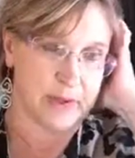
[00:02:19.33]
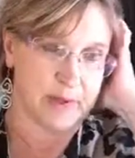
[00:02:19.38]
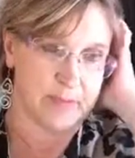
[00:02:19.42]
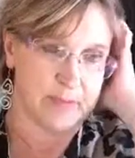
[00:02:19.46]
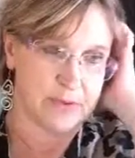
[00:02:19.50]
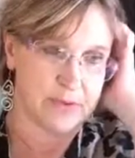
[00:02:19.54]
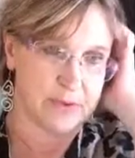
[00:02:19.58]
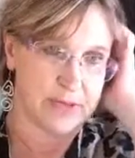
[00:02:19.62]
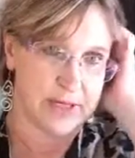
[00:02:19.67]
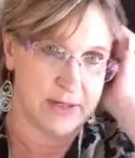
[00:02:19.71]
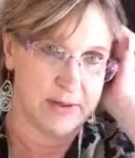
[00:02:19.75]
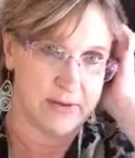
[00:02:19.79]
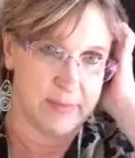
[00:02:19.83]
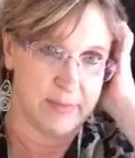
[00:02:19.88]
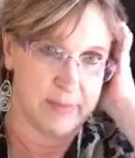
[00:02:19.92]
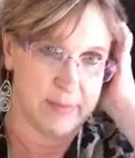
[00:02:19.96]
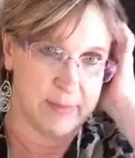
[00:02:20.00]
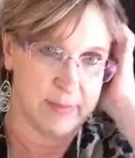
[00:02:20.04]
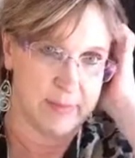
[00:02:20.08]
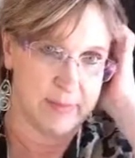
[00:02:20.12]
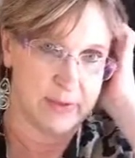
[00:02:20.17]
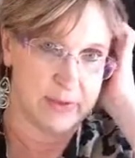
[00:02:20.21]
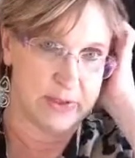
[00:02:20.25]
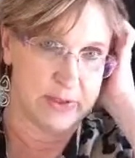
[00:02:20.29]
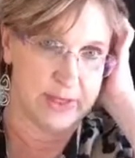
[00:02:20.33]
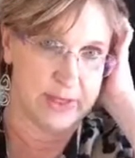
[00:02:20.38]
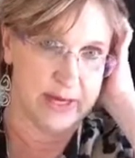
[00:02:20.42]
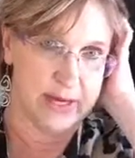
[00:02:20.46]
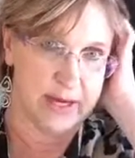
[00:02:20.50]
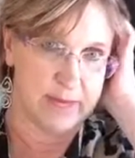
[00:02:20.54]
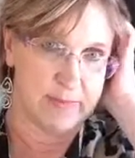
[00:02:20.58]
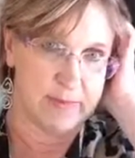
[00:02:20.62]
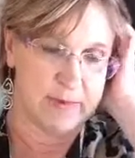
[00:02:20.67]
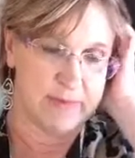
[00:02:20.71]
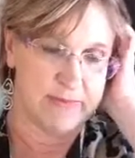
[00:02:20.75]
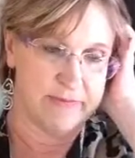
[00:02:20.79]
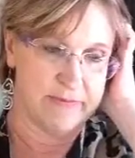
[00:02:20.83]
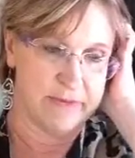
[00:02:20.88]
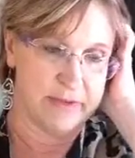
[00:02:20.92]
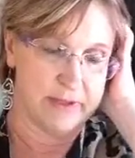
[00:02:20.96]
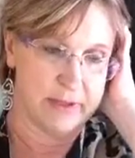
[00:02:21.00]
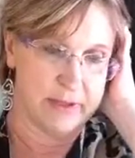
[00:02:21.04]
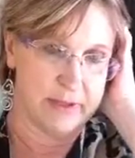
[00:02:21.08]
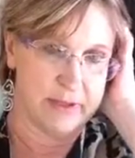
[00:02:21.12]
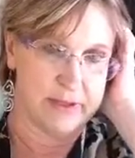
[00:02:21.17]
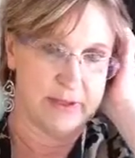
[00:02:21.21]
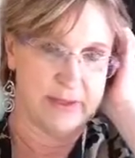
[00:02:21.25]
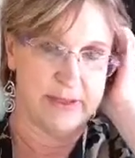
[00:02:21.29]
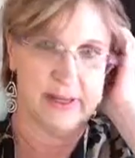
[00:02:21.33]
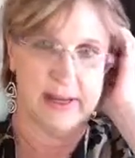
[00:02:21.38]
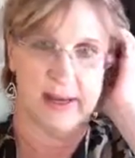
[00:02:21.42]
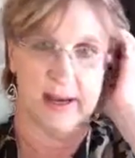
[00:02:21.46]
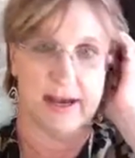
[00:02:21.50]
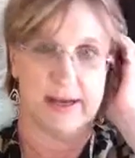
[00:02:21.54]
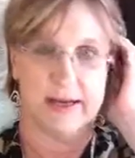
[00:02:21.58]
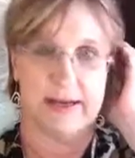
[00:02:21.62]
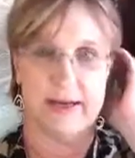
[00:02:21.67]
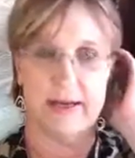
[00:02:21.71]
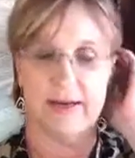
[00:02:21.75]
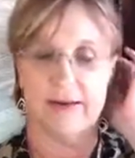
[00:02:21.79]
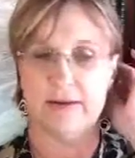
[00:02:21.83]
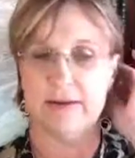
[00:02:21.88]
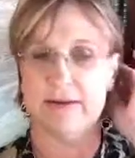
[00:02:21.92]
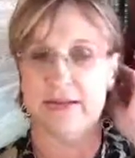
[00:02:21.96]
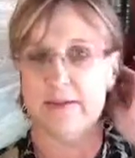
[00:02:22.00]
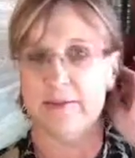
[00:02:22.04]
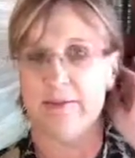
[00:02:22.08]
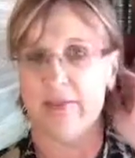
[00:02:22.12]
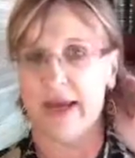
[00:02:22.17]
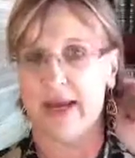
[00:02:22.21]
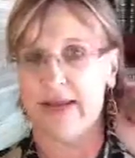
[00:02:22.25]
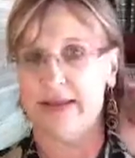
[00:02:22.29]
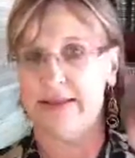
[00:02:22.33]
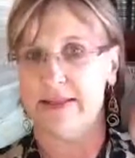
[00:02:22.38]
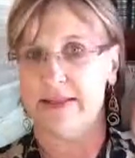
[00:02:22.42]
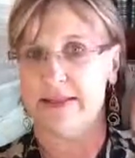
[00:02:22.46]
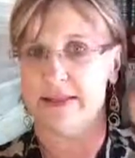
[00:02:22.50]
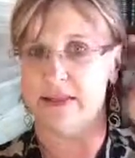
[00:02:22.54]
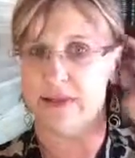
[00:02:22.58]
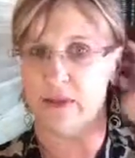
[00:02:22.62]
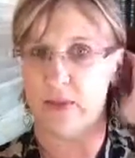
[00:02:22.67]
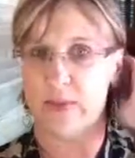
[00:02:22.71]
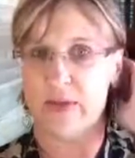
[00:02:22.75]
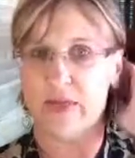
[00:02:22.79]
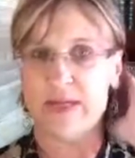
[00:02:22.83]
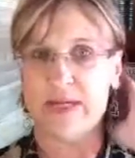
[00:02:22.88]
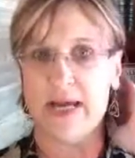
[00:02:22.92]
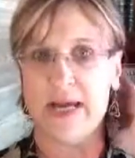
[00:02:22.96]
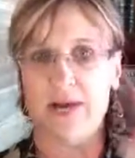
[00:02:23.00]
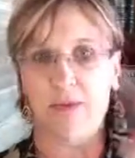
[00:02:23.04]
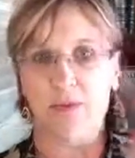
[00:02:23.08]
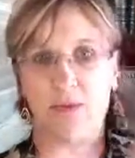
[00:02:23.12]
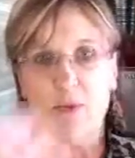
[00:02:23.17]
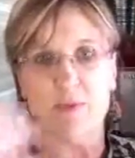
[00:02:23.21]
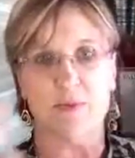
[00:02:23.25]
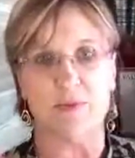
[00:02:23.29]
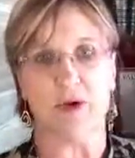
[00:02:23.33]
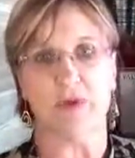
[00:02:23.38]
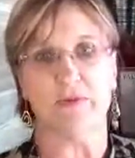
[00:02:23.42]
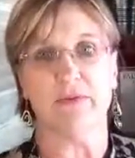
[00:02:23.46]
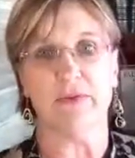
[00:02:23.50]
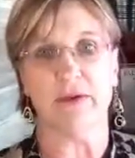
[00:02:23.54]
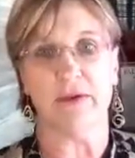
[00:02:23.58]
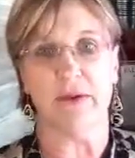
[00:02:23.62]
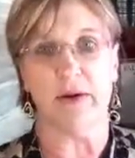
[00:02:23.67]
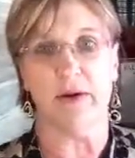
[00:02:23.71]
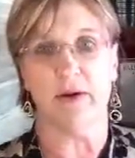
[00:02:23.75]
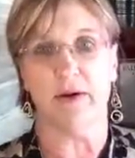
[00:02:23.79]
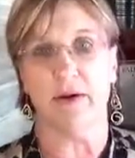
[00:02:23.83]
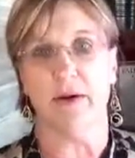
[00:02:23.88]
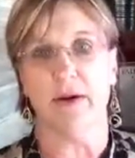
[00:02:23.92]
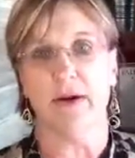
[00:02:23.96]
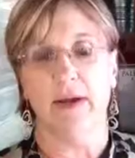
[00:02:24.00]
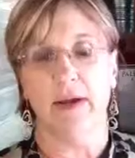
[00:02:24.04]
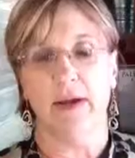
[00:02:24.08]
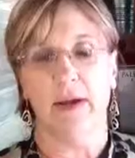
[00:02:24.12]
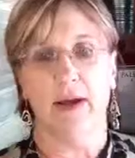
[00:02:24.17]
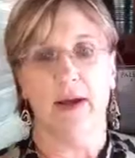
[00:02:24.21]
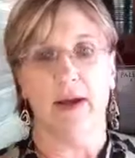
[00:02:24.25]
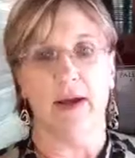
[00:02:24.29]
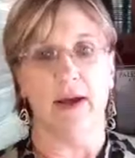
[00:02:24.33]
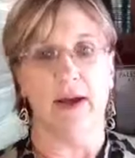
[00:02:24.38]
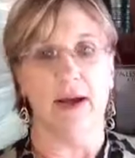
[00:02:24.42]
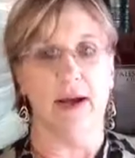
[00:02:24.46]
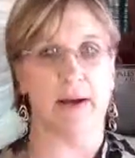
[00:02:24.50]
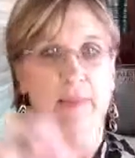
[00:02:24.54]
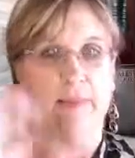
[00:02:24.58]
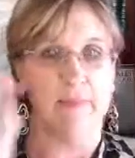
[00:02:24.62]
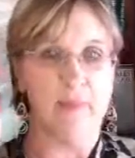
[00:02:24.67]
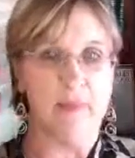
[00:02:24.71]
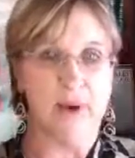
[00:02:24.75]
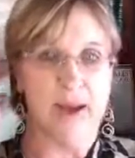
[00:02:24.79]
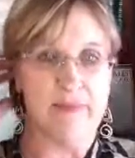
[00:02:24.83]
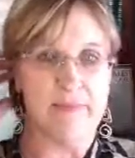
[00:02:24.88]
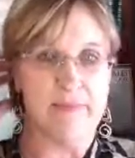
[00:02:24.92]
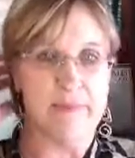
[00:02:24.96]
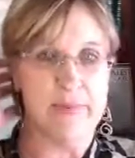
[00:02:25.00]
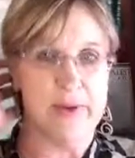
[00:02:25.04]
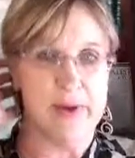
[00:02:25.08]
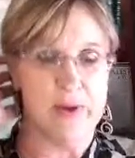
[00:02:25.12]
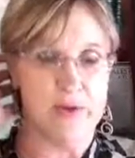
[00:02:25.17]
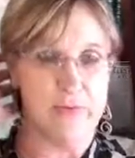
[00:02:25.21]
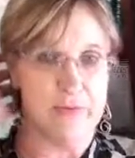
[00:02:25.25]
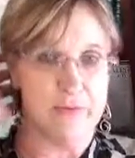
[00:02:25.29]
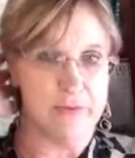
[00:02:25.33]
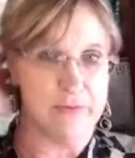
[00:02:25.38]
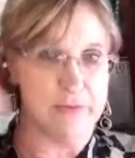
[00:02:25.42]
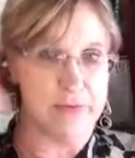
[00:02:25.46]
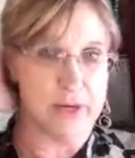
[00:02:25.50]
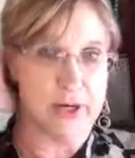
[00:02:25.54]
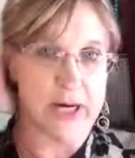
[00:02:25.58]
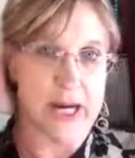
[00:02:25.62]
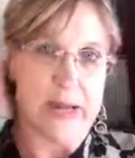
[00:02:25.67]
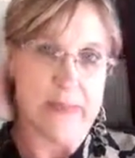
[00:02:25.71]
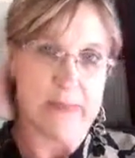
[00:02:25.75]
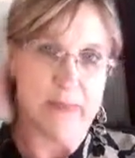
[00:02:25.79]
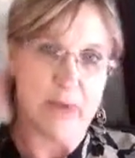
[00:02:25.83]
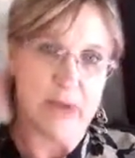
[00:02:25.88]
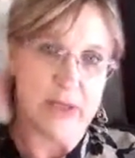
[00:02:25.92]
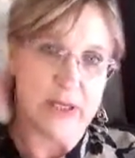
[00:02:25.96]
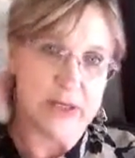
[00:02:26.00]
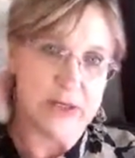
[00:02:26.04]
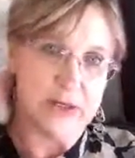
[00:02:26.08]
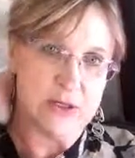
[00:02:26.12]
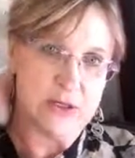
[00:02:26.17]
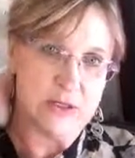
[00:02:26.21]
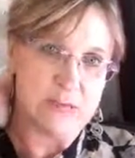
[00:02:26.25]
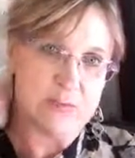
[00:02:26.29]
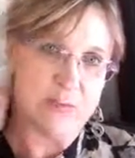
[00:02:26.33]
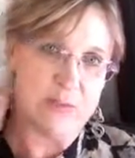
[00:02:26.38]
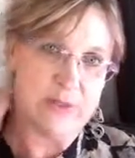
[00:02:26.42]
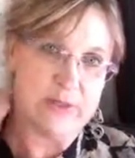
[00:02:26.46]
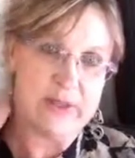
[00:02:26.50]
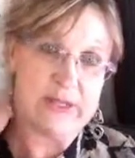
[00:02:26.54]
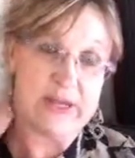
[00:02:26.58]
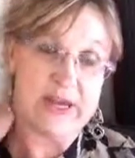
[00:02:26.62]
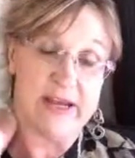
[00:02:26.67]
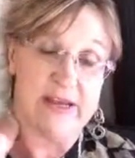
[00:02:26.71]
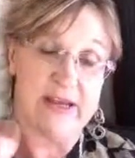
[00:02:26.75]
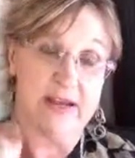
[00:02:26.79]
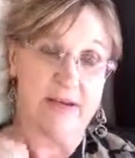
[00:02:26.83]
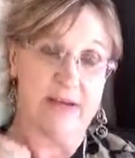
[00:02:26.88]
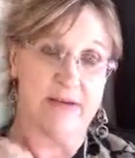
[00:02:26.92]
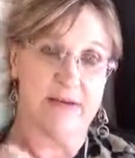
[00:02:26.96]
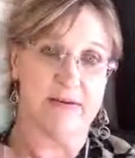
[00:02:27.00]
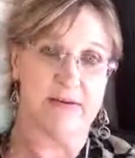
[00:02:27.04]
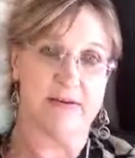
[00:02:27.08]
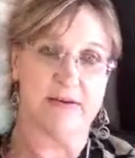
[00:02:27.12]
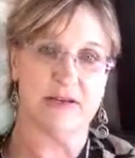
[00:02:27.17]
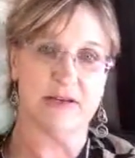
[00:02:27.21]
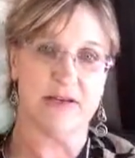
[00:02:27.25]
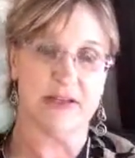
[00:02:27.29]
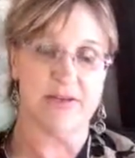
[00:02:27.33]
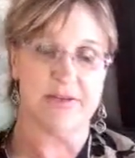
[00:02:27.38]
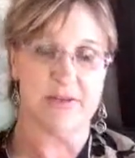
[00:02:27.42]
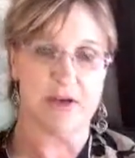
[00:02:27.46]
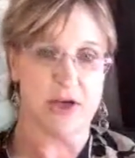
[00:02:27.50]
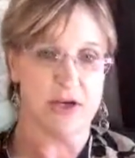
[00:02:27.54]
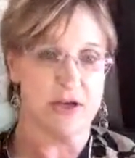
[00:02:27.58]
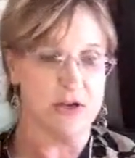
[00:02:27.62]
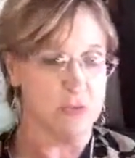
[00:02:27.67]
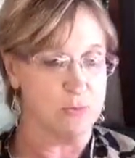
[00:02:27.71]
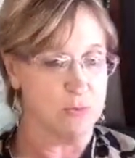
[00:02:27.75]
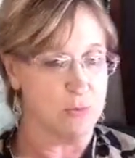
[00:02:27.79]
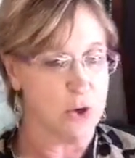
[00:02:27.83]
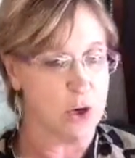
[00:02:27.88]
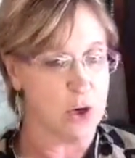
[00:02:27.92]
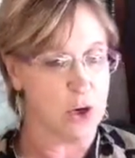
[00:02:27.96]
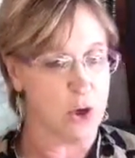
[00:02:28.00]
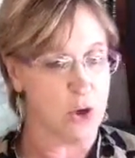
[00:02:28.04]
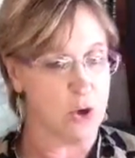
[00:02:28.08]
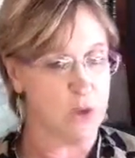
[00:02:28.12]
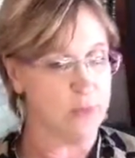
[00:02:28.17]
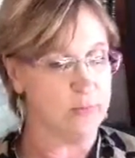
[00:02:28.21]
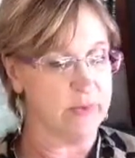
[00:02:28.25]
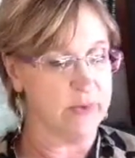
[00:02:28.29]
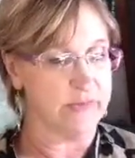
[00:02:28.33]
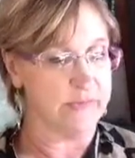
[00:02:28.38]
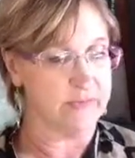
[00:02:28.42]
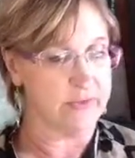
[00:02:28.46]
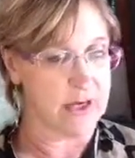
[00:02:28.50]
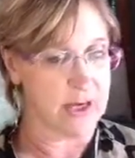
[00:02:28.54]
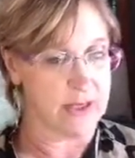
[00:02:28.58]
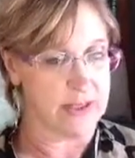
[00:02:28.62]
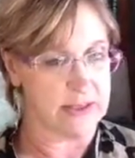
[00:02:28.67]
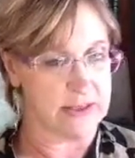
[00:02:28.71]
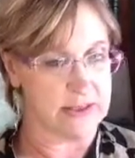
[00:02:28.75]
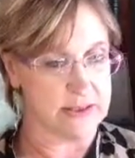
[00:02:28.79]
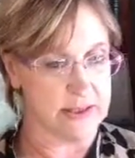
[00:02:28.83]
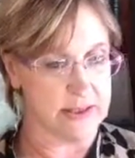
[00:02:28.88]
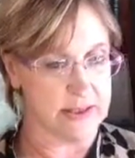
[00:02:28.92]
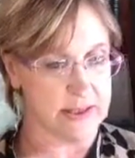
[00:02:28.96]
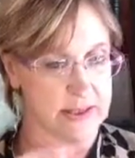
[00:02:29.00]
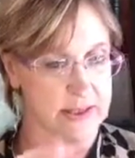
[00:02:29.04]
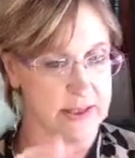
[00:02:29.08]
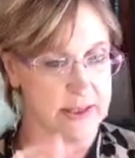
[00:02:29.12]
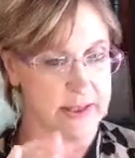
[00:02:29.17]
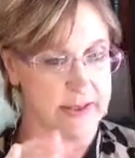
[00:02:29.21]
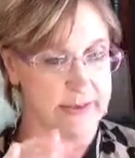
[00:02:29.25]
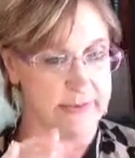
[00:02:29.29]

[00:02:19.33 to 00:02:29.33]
I'm trying to remember the name of it's amazing. So we take groups over there. We haven't been over for a couple years, but they've gone to Rome, they've gone to